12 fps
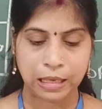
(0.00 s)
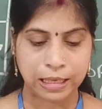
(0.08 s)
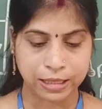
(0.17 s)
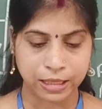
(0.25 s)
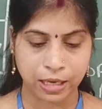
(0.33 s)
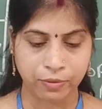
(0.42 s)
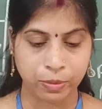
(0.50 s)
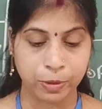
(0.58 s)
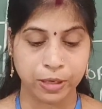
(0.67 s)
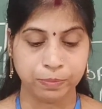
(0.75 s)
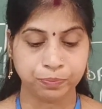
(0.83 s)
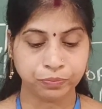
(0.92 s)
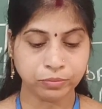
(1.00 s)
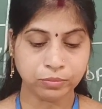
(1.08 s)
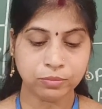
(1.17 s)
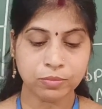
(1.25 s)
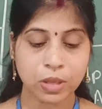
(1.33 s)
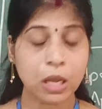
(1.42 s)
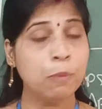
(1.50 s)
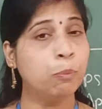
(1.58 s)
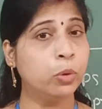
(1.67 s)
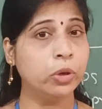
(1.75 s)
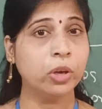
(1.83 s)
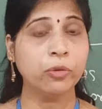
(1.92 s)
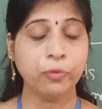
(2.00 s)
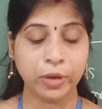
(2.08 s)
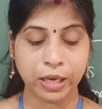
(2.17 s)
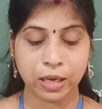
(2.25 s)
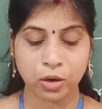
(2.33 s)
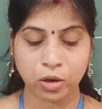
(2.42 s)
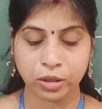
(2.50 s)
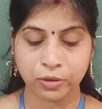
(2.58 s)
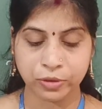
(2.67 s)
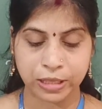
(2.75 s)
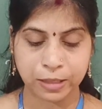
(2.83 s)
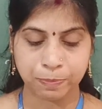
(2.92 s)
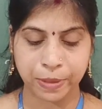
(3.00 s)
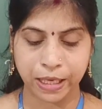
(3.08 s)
Listen, everybody. Put your finger on this